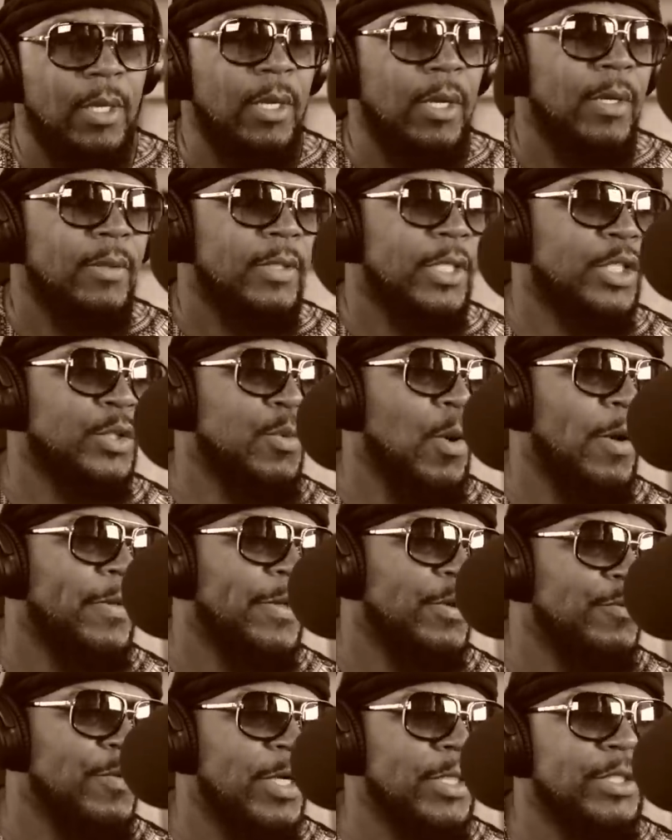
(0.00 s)
The Swarthy
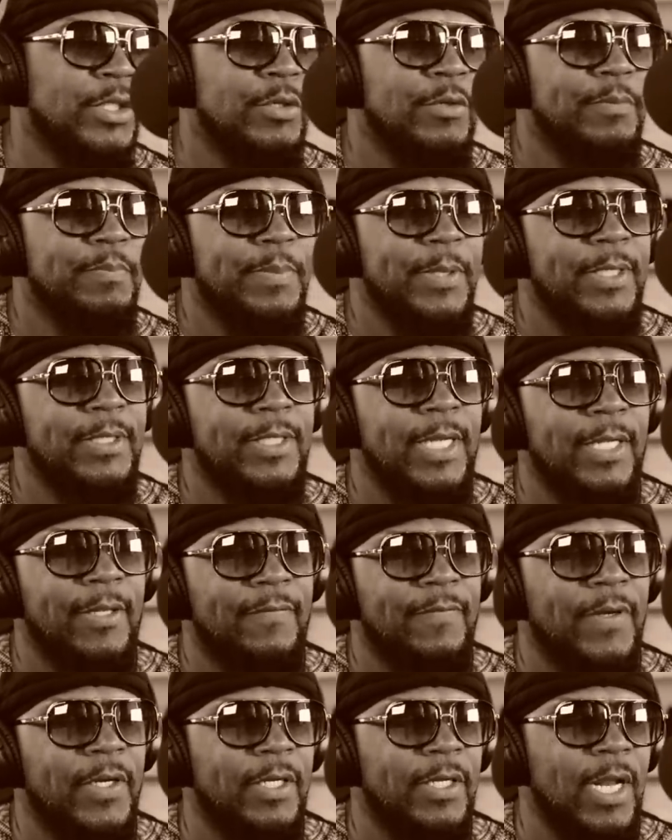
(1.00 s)
Rizard, appreciate the
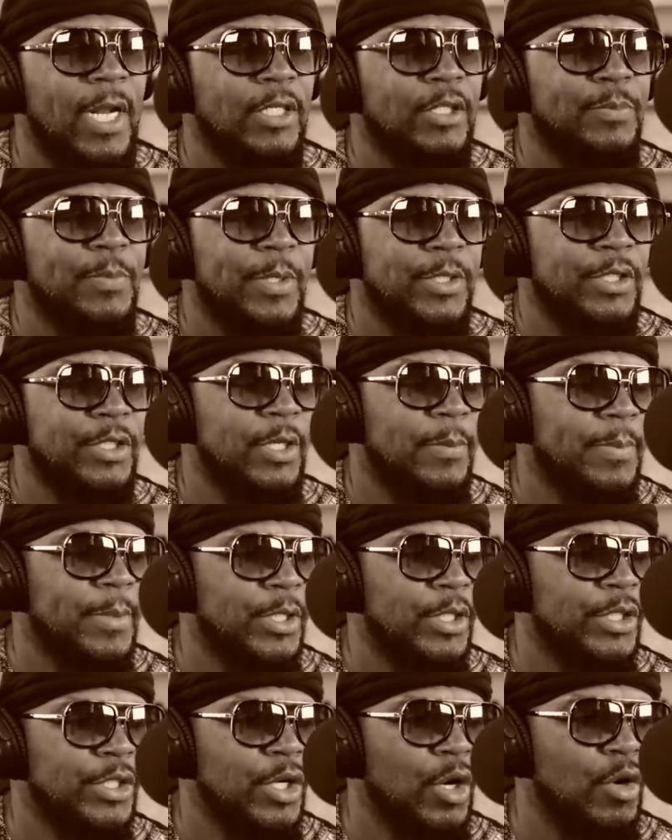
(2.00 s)
$50 sponsorship of the
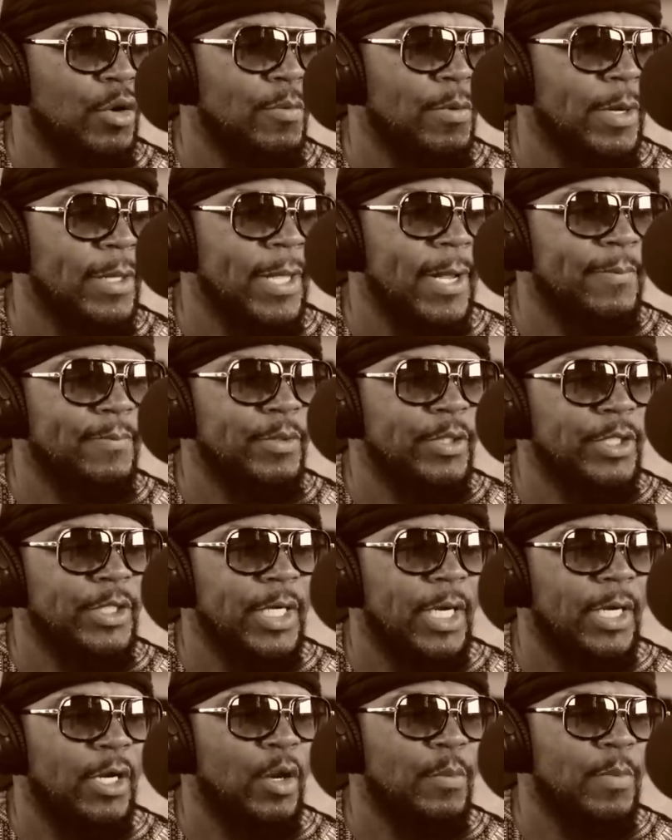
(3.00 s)
show, brother. I
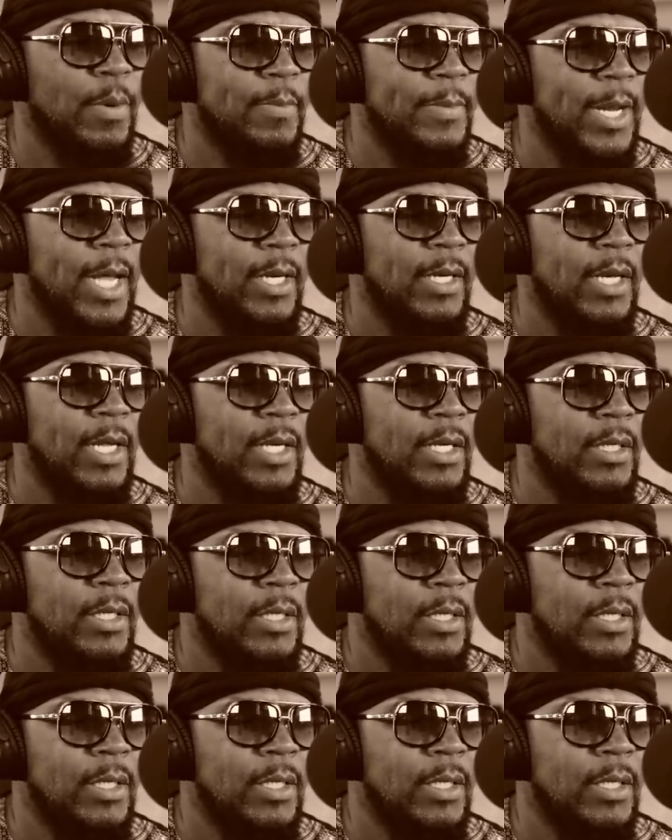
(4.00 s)
appreciate it. Hope I'm not late.